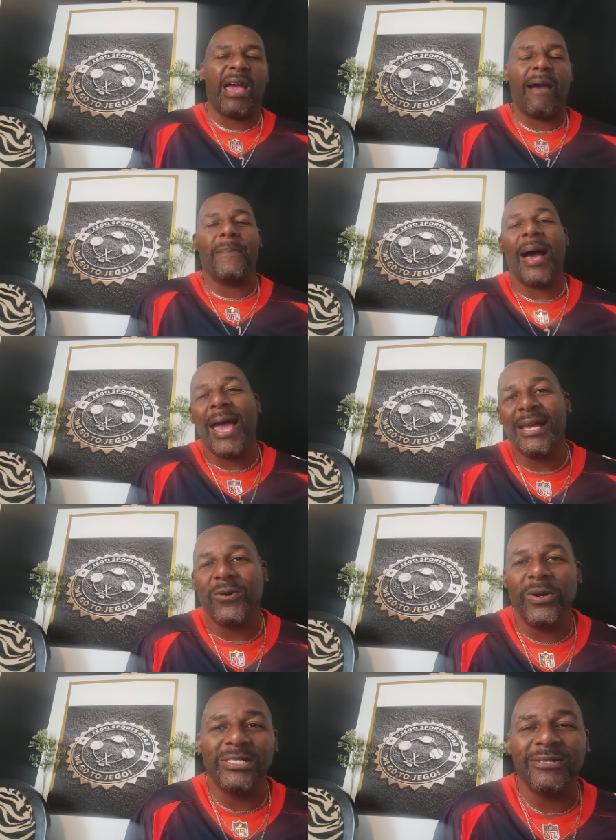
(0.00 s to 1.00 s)
Am I
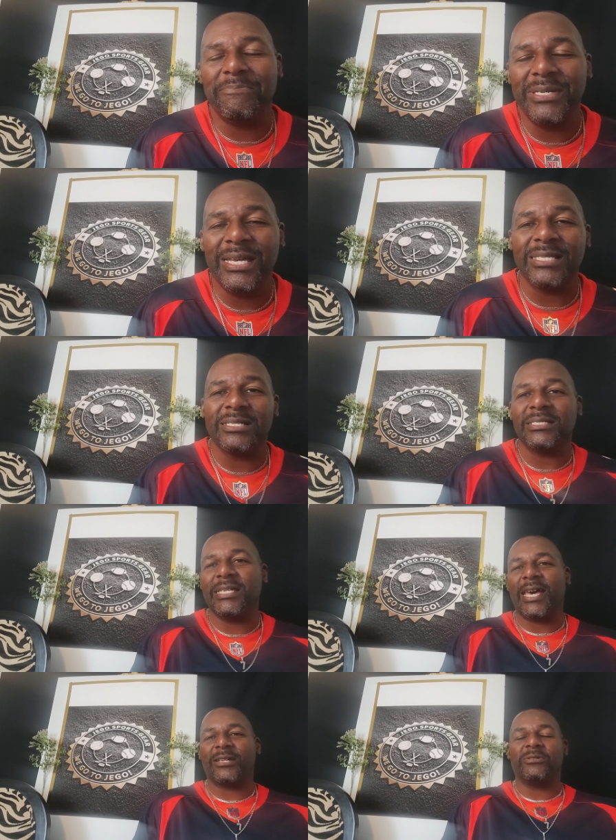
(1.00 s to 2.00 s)
going to be at the
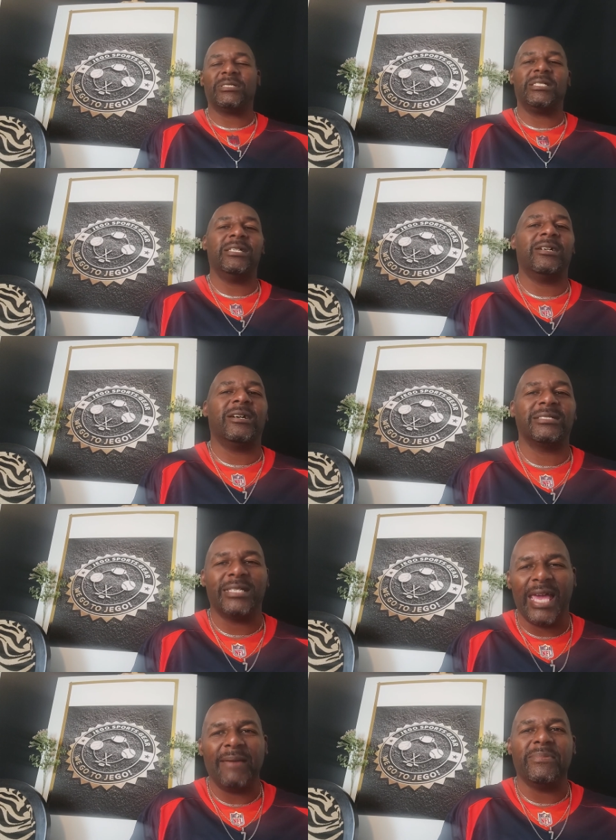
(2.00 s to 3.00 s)
Seattle
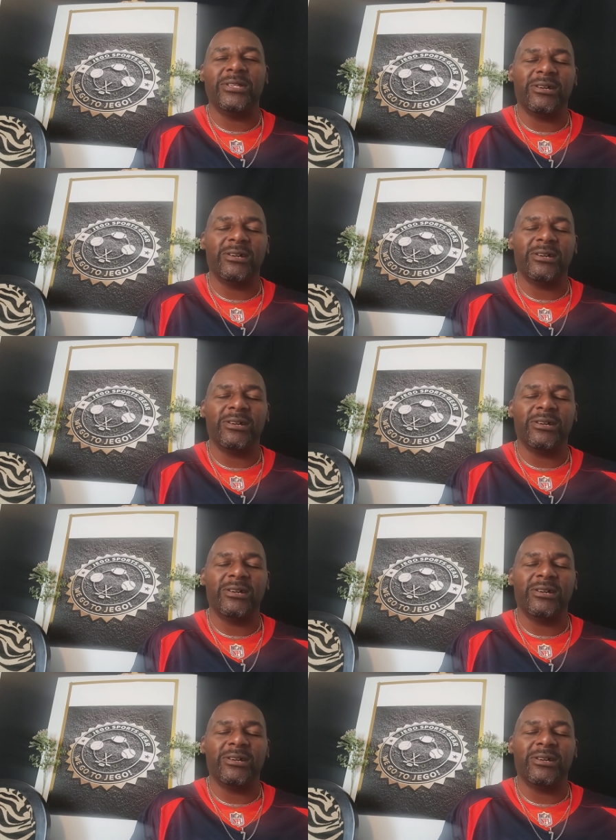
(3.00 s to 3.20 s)
Seahawks game?